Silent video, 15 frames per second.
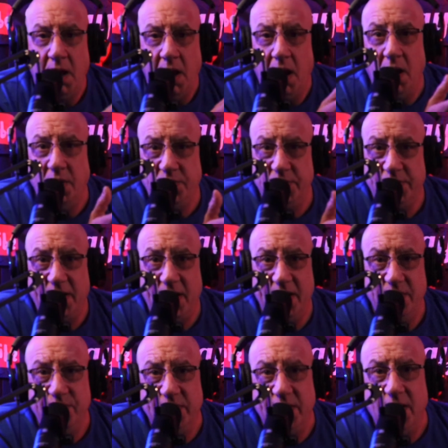How'd this guy
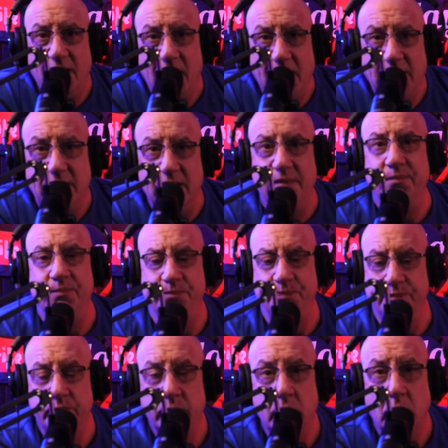even get elected?
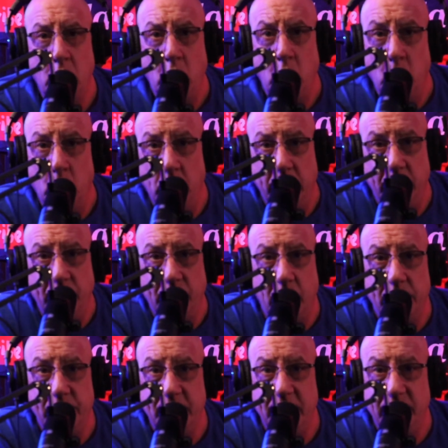Were the
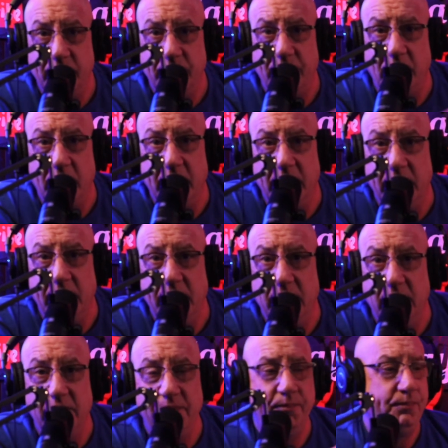votes even fucking
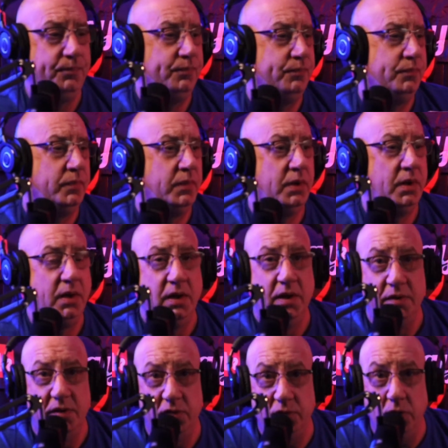legal?
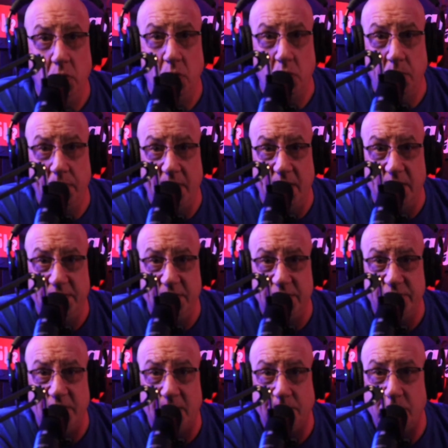This local
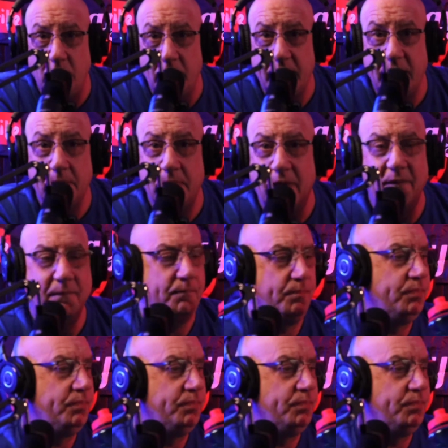politician I'm talking about?